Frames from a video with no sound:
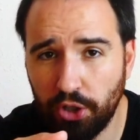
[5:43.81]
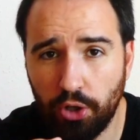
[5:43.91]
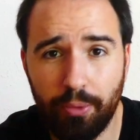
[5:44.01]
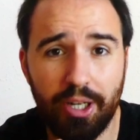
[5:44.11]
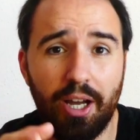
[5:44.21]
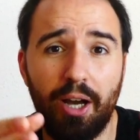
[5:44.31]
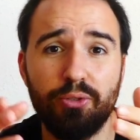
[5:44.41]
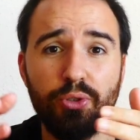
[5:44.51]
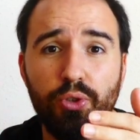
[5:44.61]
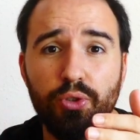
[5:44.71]
knowing how
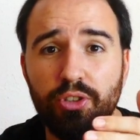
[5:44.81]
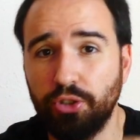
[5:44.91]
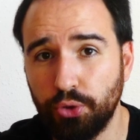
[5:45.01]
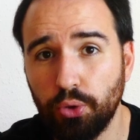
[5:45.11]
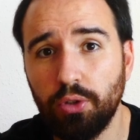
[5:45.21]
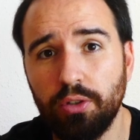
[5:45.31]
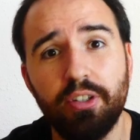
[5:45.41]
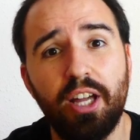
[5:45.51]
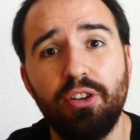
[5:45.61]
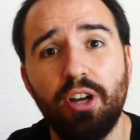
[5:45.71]
to use the tool
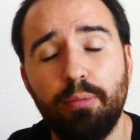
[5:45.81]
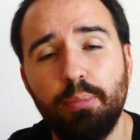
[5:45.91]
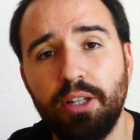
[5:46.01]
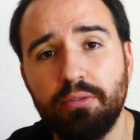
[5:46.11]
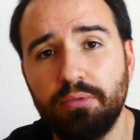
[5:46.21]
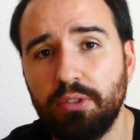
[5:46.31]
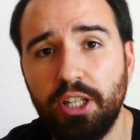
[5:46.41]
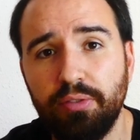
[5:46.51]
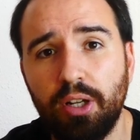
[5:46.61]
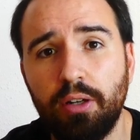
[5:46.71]
that you have been
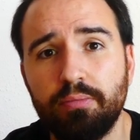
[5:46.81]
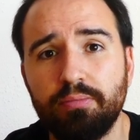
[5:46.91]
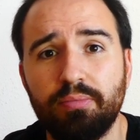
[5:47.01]
given,